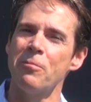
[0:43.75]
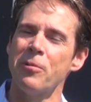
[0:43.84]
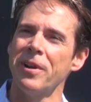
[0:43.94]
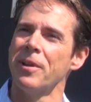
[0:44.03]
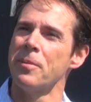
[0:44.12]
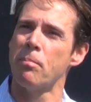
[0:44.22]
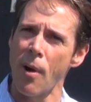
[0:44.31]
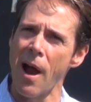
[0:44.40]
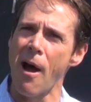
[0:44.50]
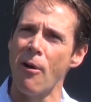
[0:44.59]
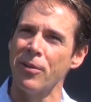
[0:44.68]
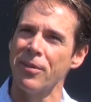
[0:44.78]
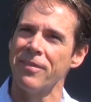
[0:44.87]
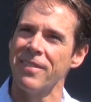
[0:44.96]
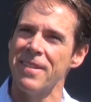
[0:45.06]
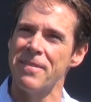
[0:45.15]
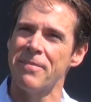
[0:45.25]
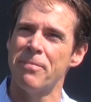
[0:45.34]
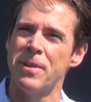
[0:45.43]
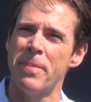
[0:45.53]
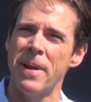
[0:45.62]
really proud
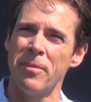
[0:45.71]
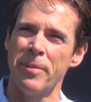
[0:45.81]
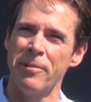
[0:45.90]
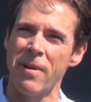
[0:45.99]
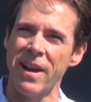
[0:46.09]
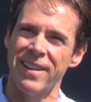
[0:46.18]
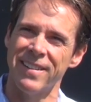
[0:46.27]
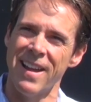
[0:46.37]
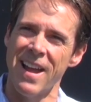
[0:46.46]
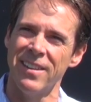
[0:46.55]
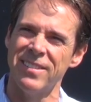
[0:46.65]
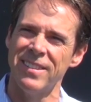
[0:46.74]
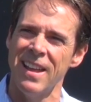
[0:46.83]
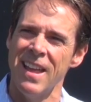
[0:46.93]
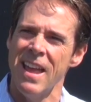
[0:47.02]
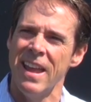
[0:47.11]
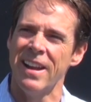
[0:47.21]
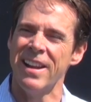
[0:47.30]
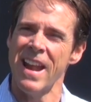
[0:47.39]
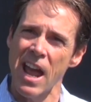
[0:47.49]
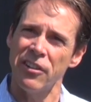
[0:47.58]
to be able to be recognized in a
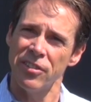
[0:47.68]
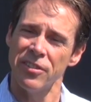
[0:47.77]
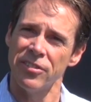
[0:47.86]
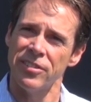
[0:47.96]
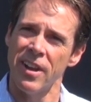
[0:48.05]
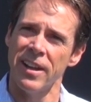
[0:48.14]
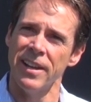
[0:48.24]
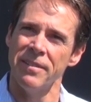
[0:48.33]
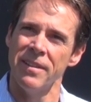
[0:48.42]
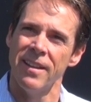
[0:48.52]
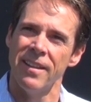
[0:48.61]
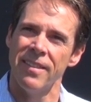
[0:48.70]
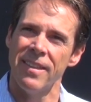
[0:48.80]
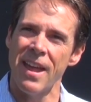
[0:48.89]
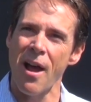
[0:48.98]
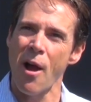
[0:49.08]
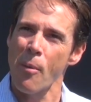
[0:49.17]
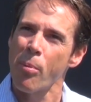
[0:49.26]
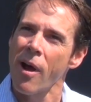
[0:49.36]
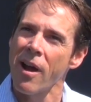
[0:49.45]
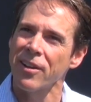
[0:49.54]
national study that our
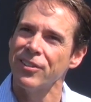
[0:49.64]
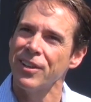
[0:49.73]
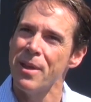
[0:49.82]
products